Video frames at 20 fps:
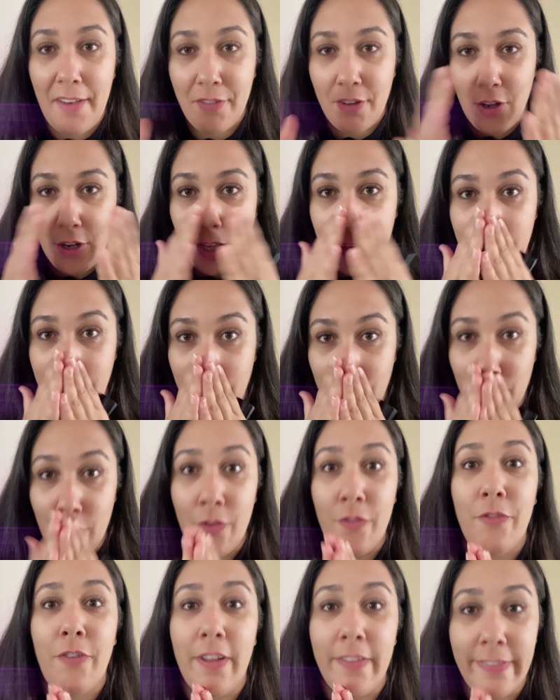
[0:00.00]
gotten the
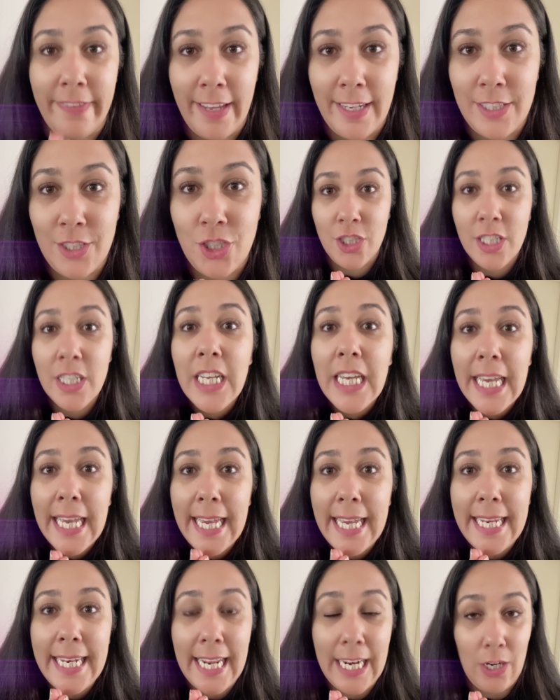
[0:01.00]
wrong foundation
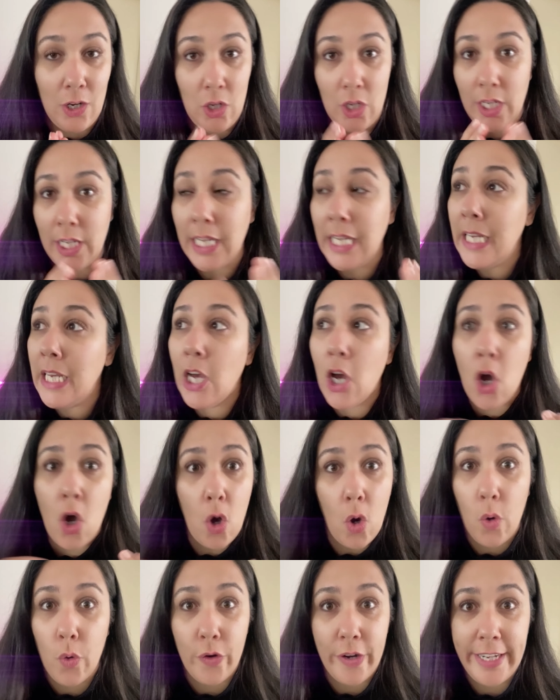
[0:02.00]
and I look
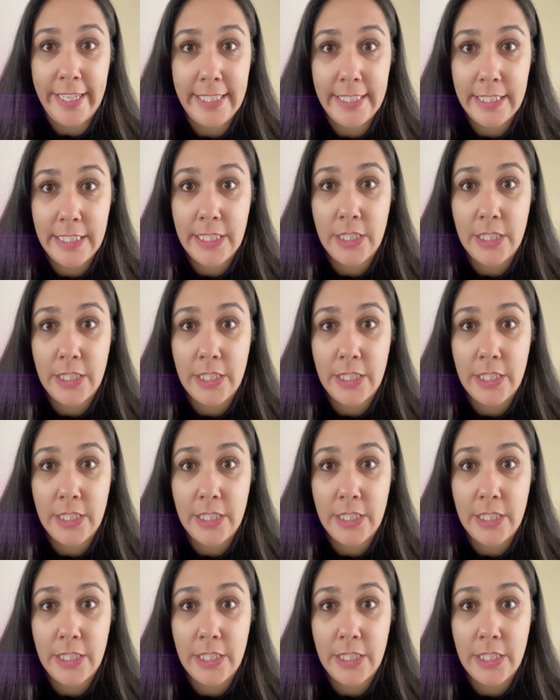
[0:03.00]
orange